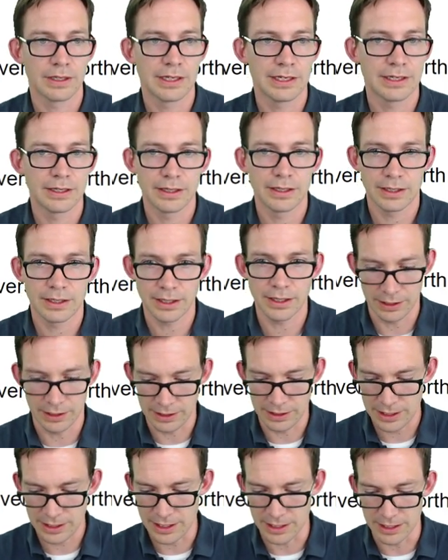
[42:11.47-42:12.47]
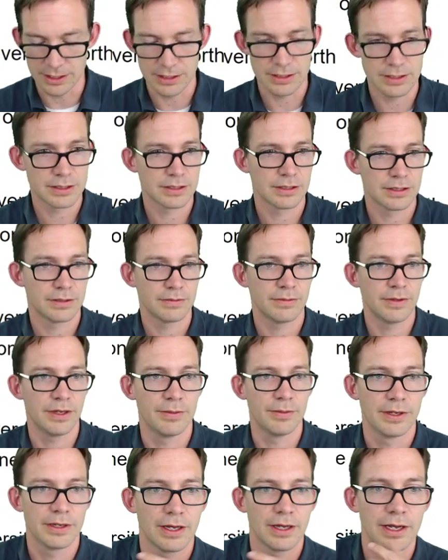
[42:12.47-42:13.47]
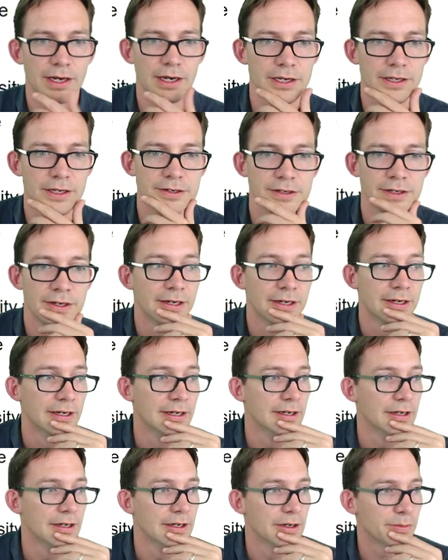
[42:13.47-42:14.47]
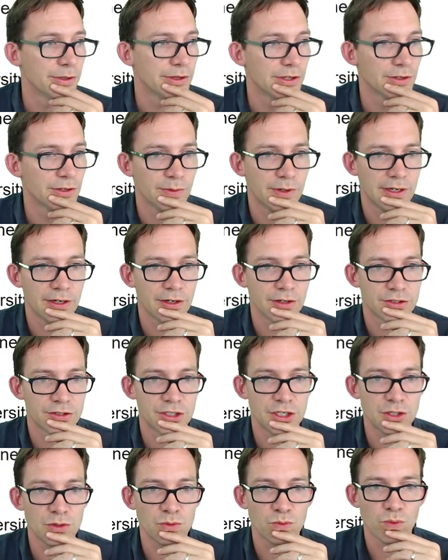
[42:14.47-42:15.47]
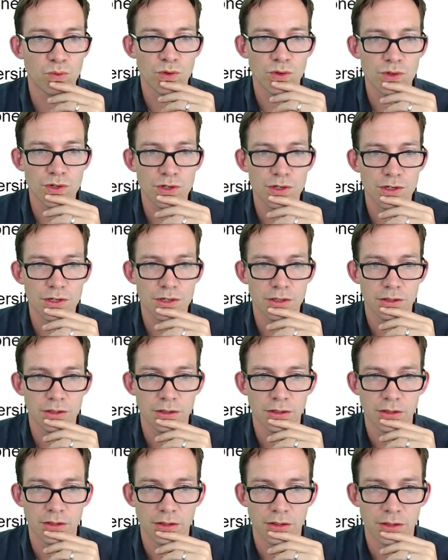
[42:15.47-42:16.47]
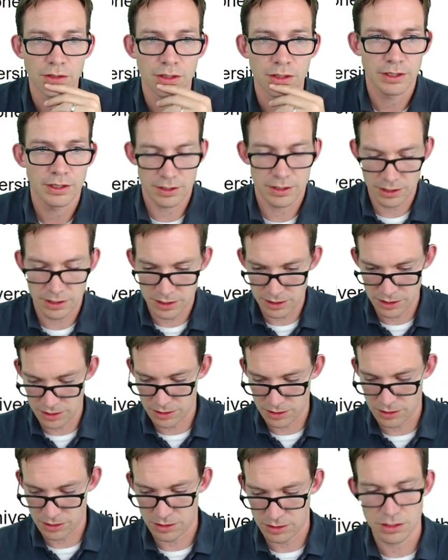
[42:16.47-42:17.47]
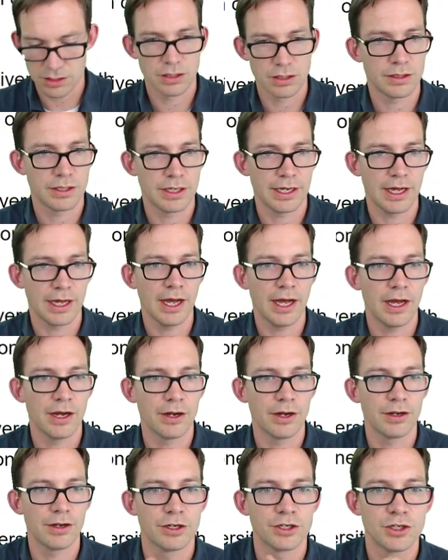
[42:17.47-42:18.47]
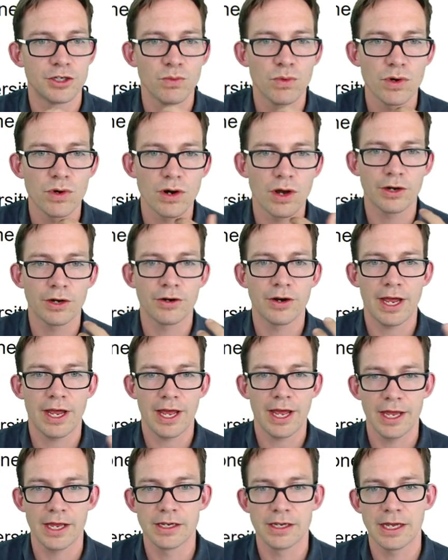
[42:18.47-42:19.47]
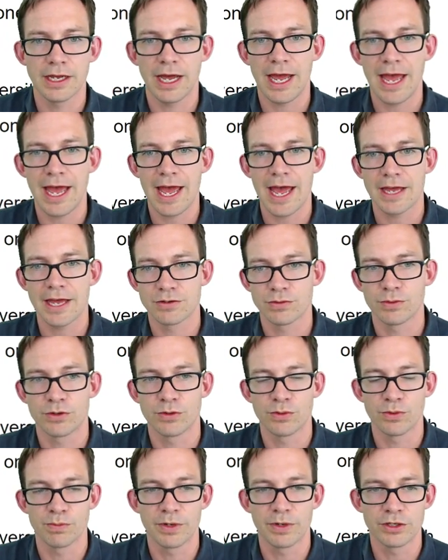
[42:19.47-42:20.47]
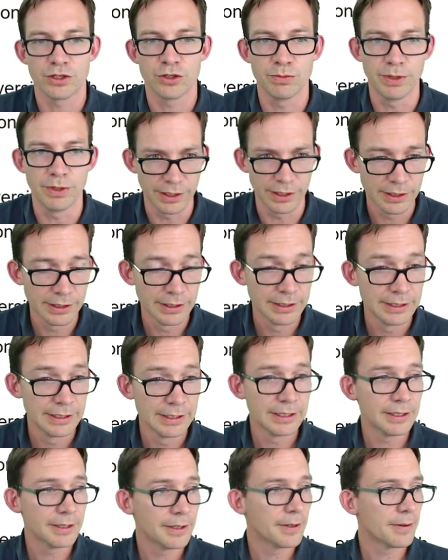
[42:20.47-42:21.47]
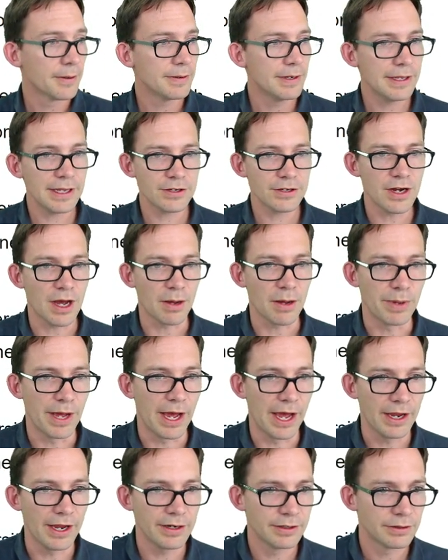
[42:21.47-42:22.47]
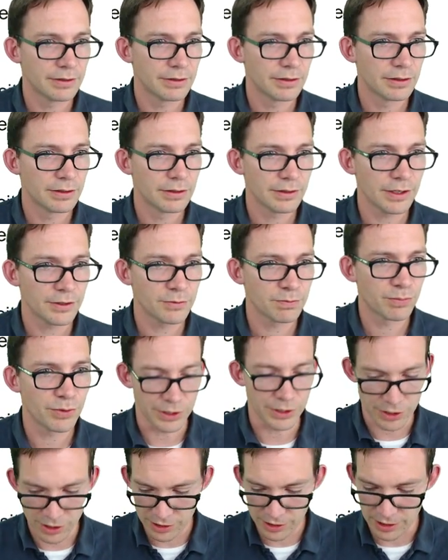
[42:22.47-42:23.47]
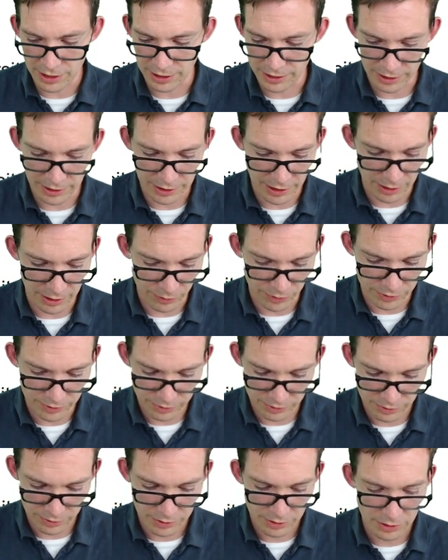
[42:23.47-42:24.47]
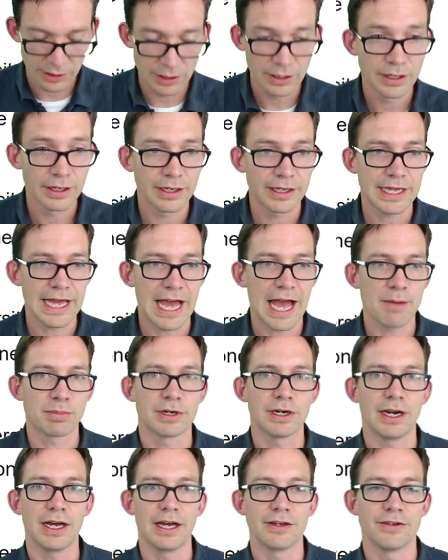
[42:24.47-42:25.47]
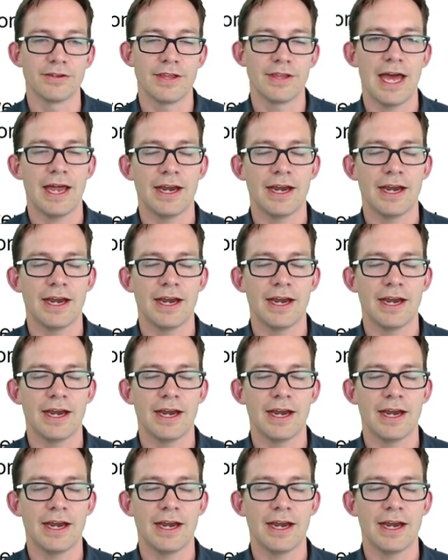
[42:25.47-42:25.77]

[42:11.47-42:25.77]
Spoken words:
Khaled, maybe. Khaled put this one here. She wore, I think, take out of there. She wore on her head a hat which was much too big. Now, that's not bad. That's pretty good. I think I would capitalize that.